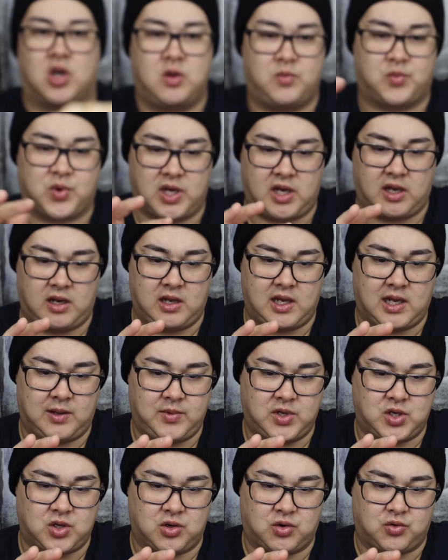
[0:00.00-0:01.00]
pretty. Let me
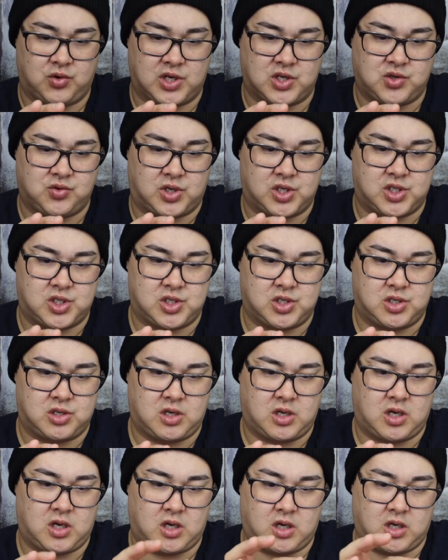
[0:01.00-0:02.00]
do a quick swatch.
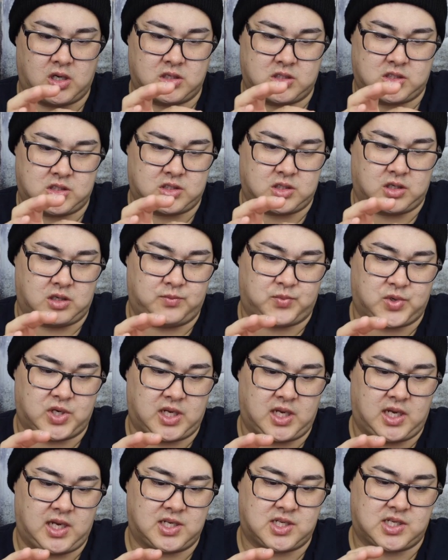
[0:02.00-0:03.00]
Oh, so pretty.
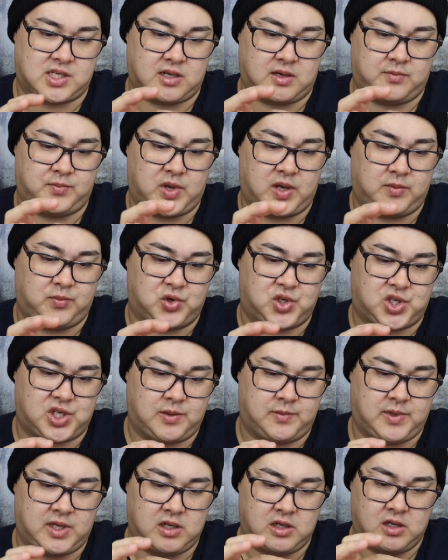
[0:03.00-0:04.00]
It's a purple
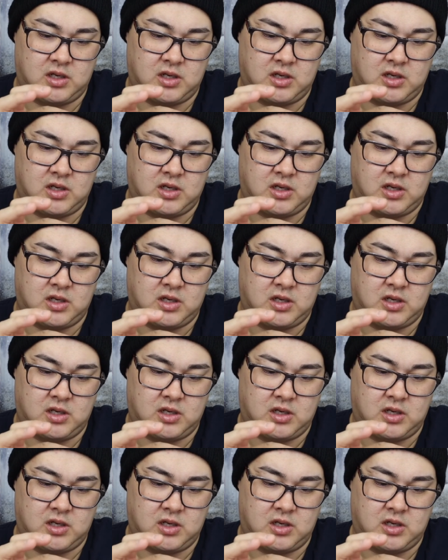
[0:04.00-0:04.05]
shimmer.